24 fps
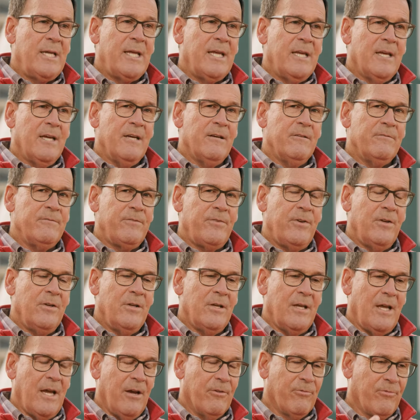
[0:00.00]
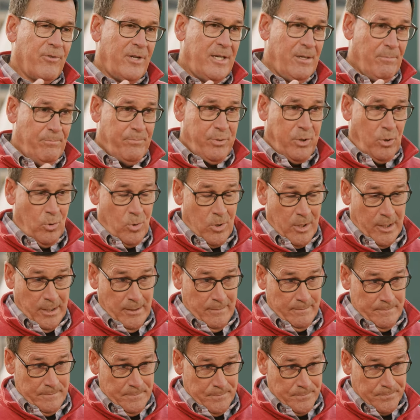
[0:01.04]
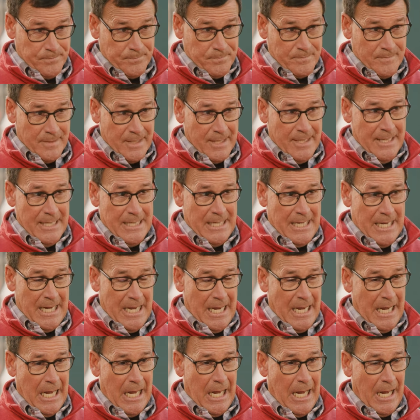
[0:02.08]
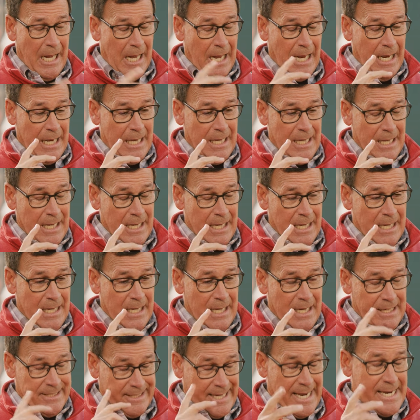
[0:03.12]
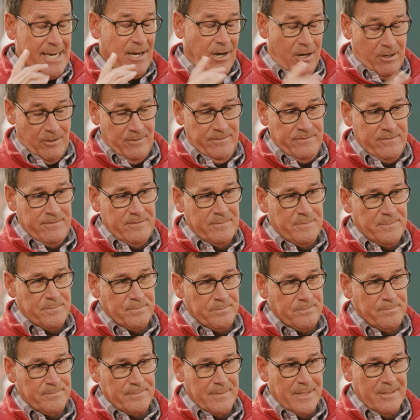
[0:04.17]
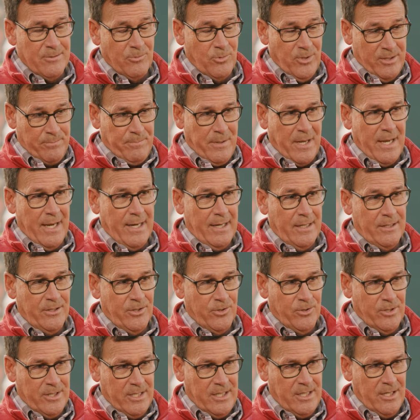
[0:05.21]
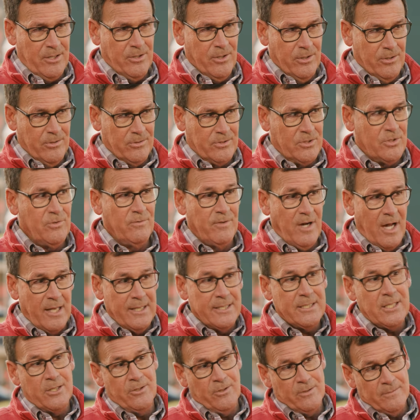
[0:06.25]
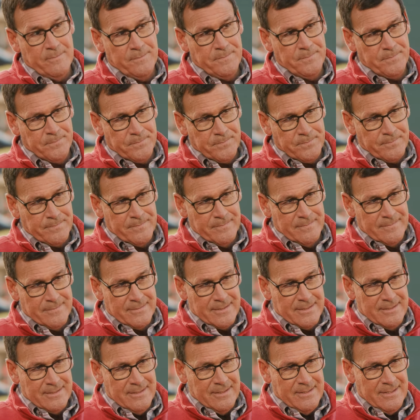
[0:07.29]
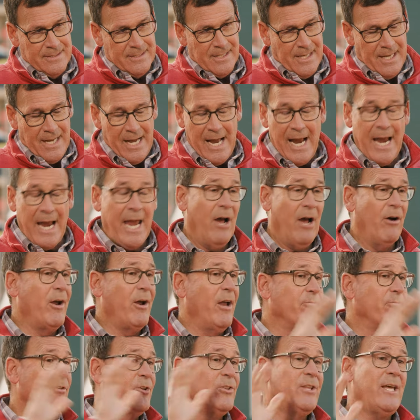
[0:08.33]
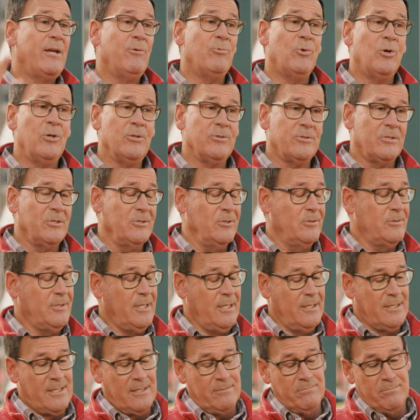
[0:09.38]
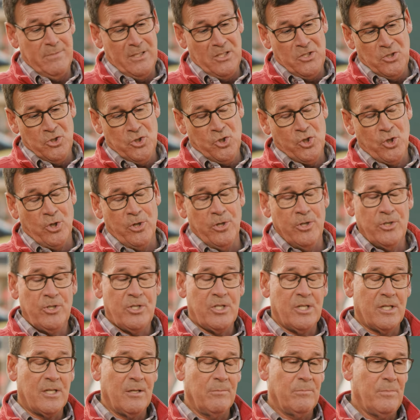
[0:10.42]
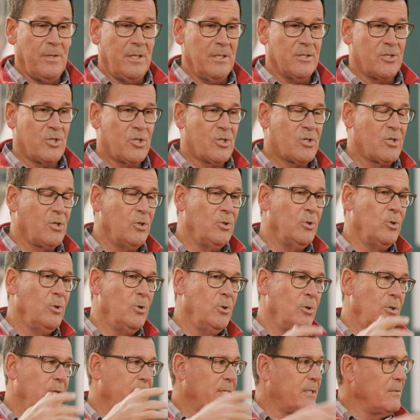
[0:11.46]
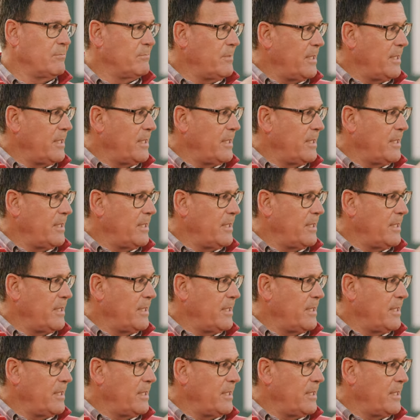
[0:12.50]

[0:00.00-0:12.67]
give every employee uh, a day off with pay during the year to volunteer. Uh, however they want to. It can be church, it can be a school, it can